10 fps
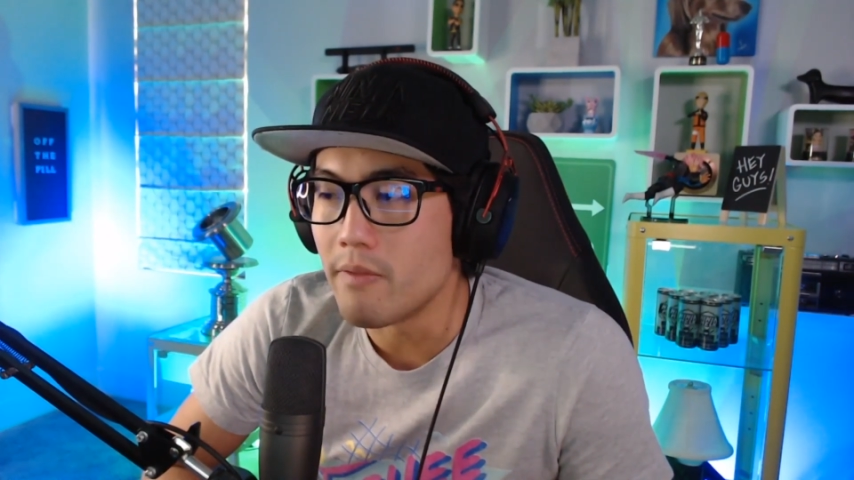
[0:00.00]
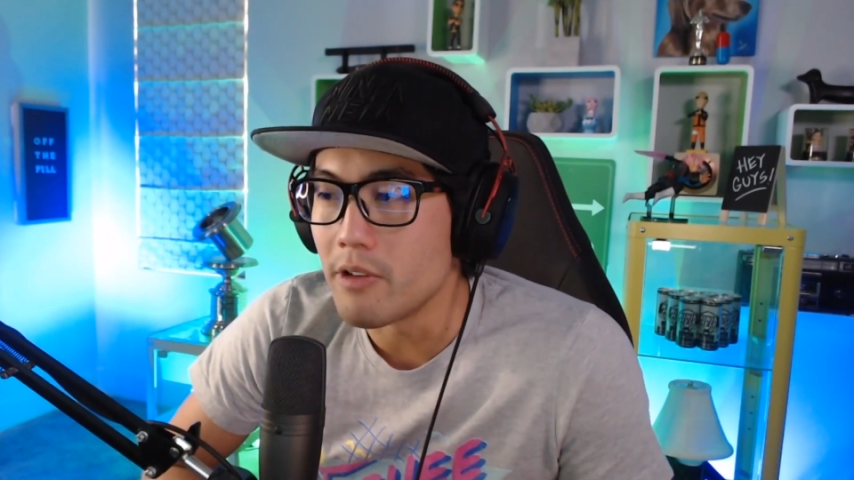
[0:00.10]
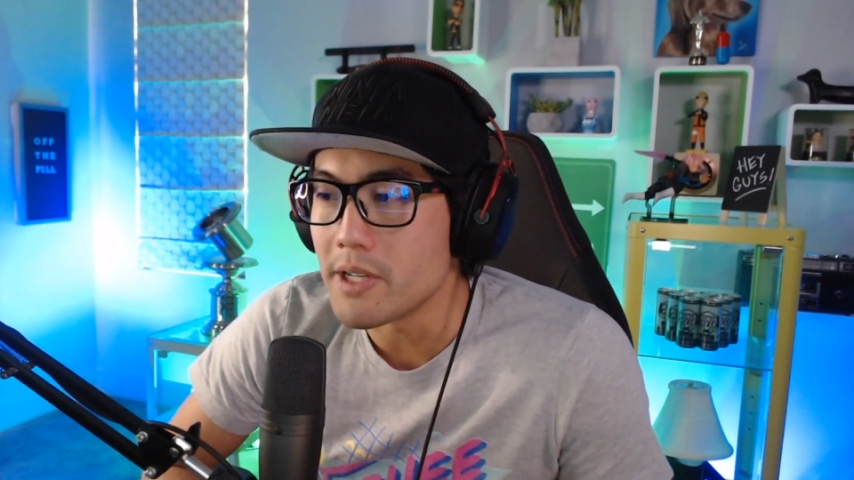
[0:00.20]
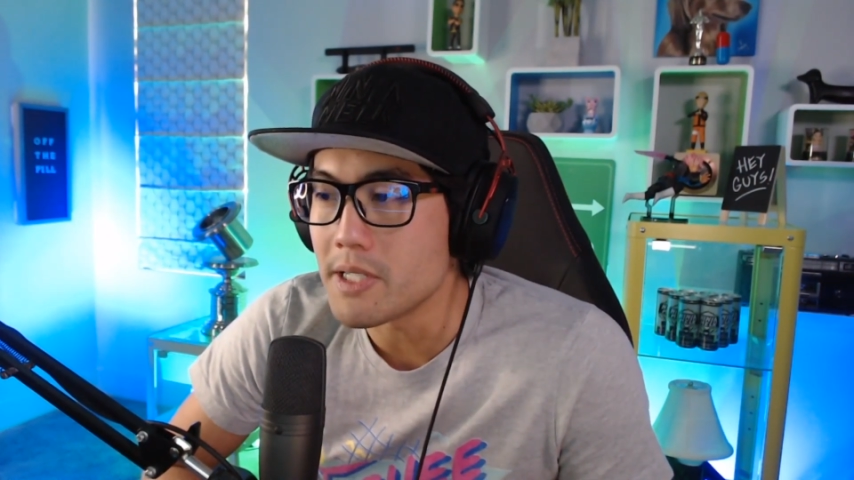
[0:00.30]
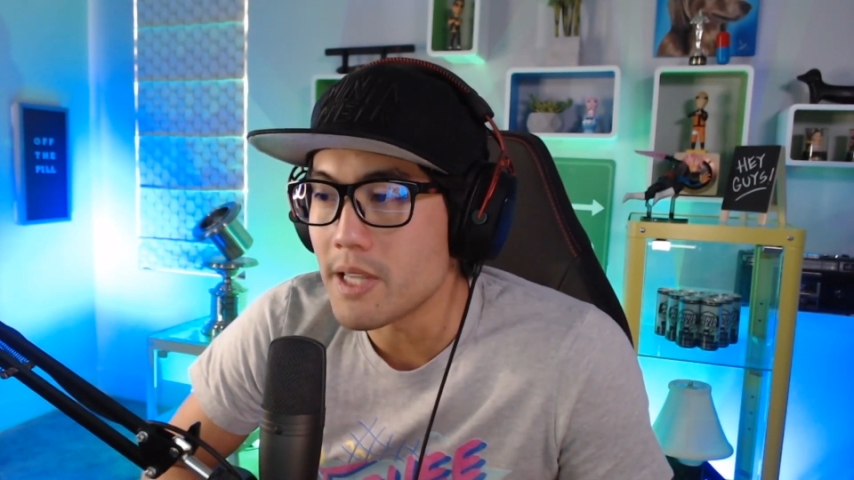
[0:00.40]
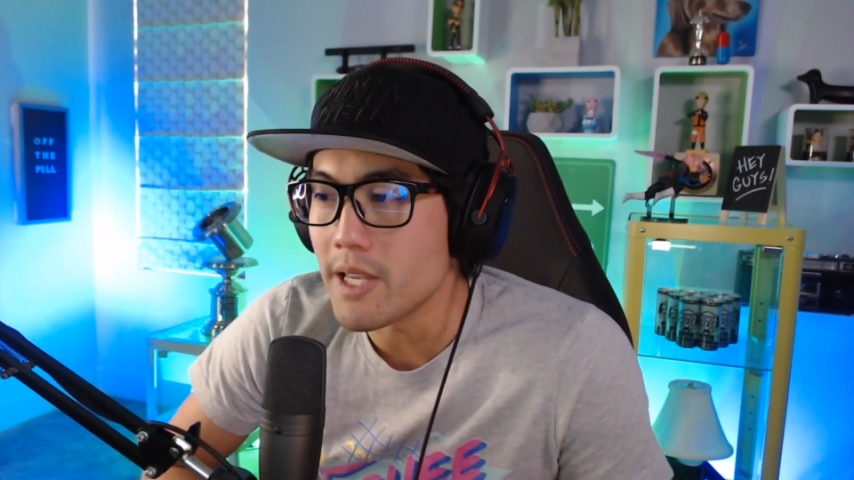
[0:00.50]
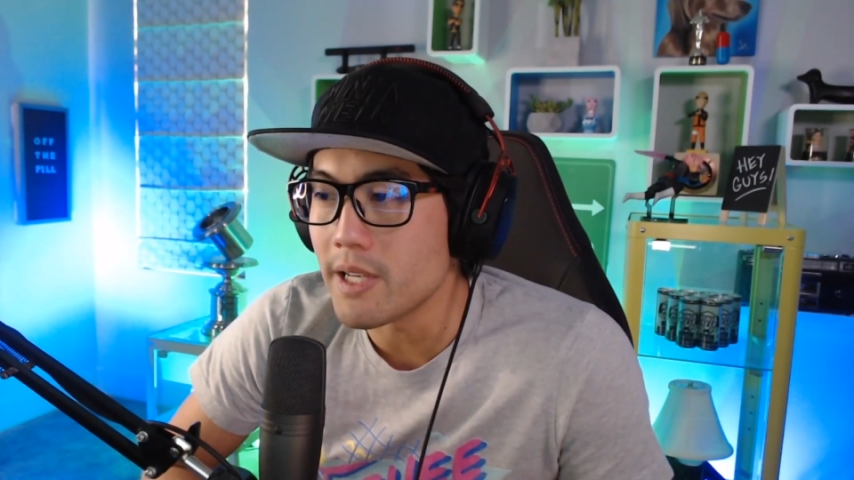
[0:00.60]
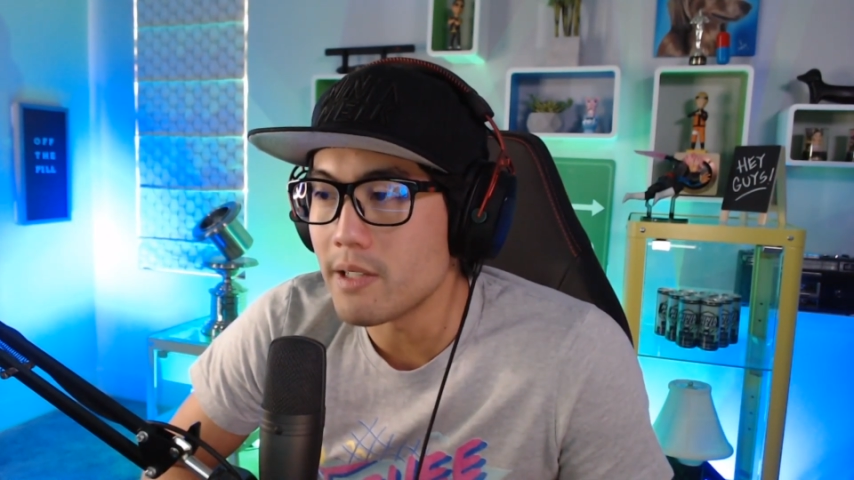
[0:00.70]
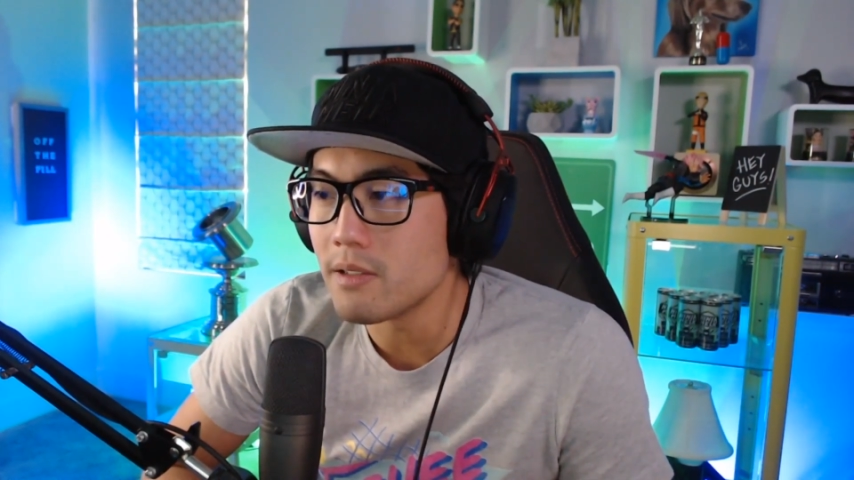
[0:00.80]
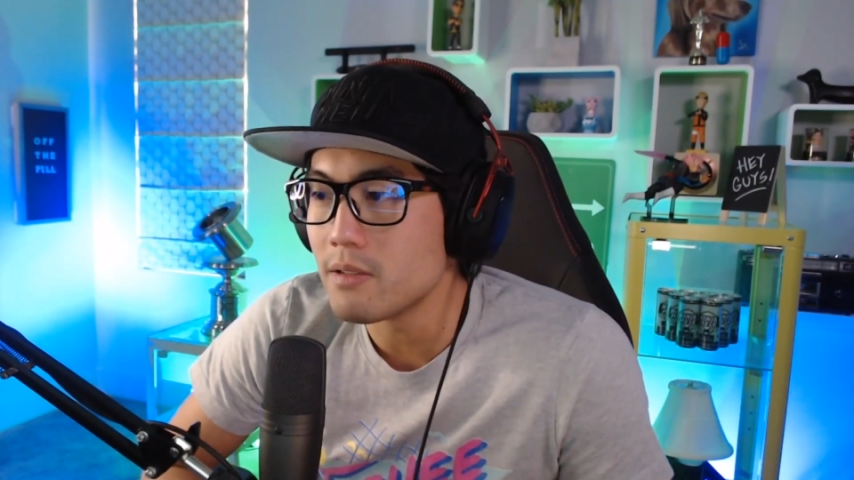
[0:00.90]
voice
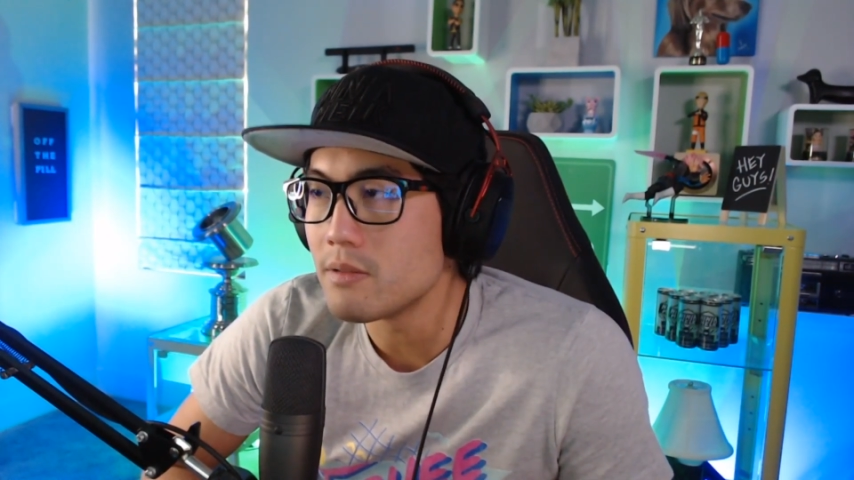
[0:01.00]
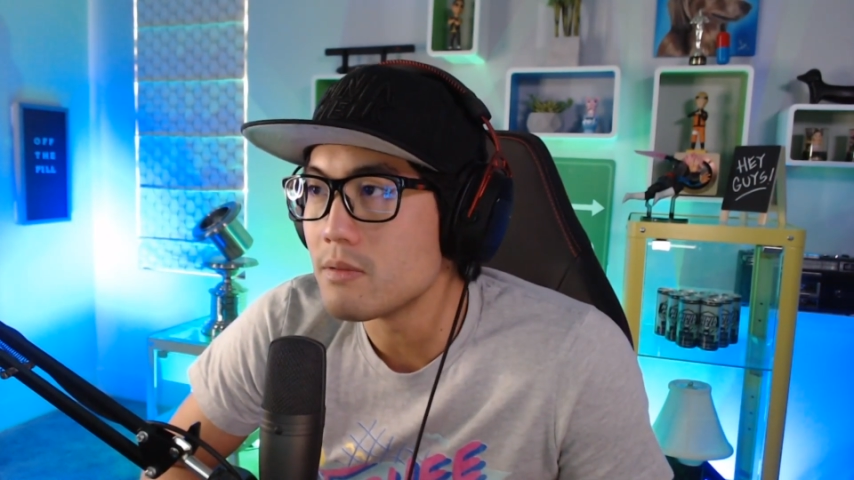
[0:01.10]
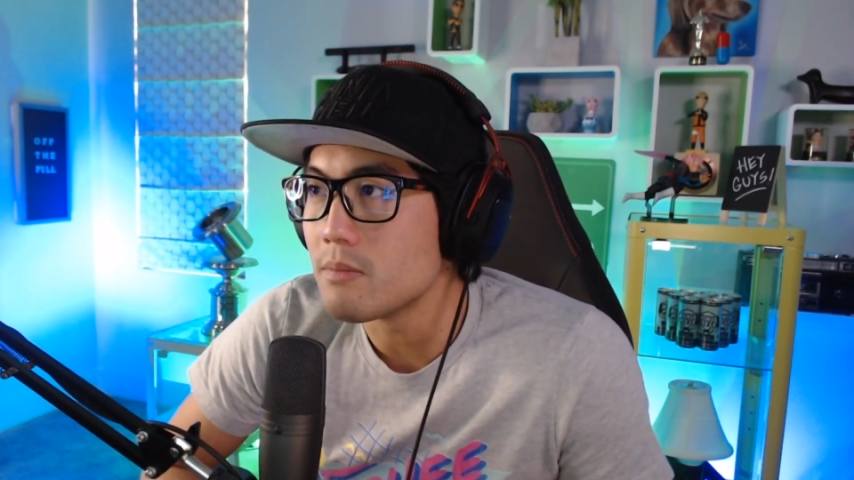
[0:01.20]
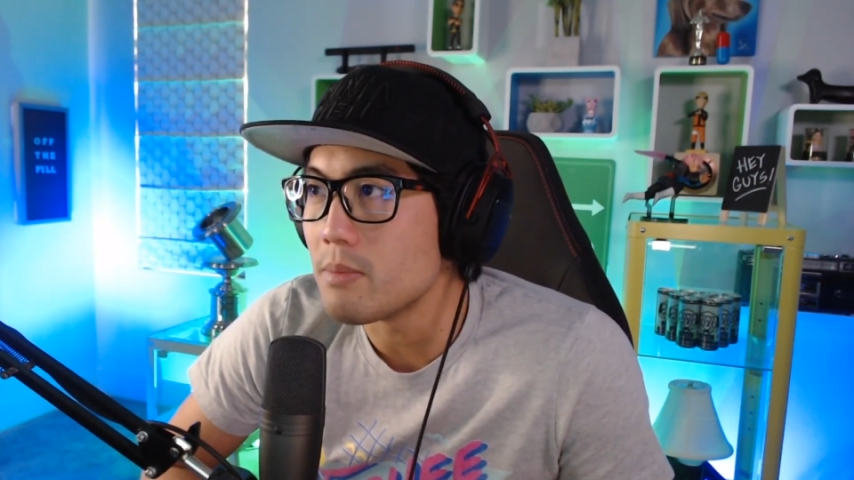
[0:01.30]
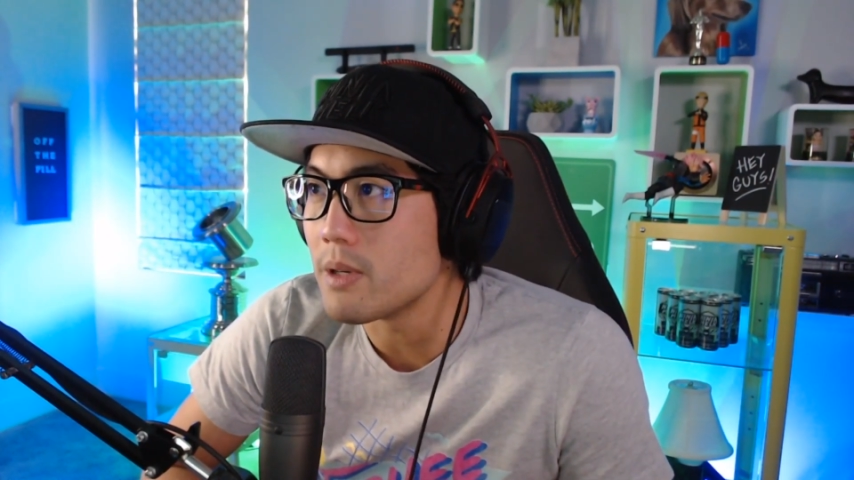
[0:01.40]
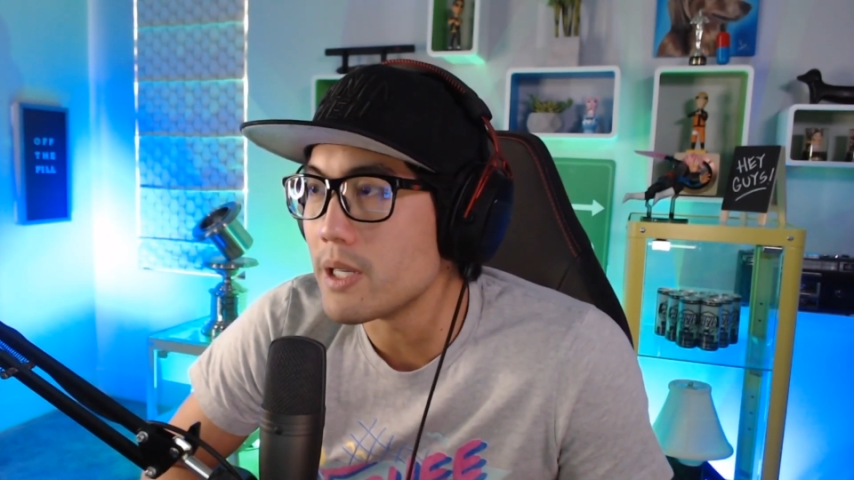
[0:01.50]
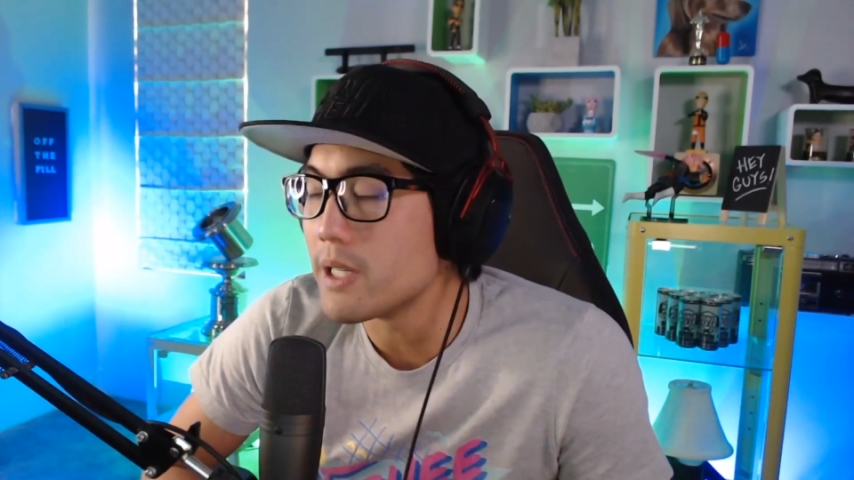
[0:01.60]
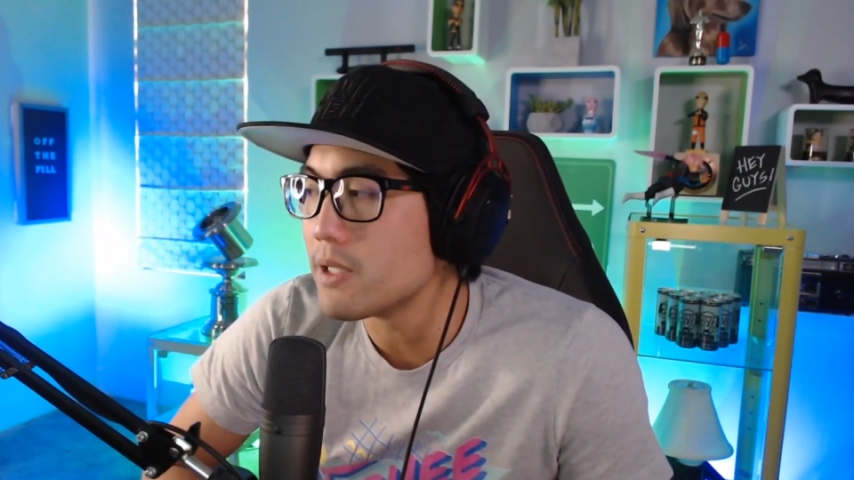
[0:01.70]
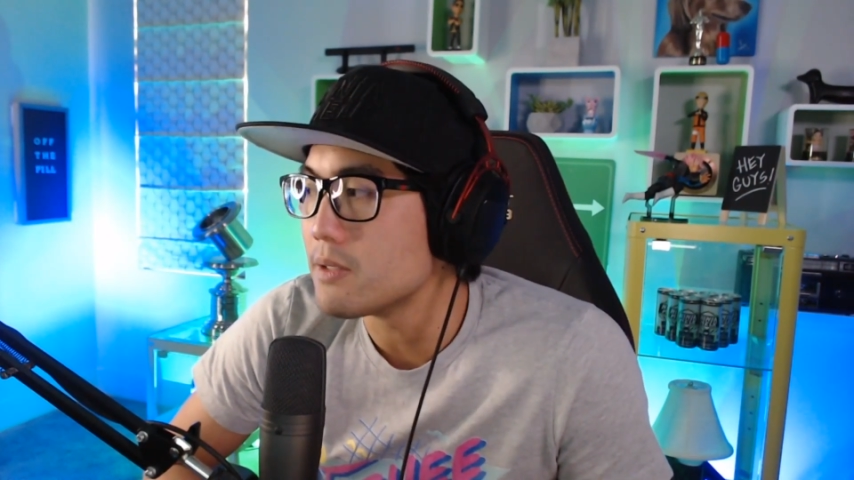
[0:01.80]
thing, but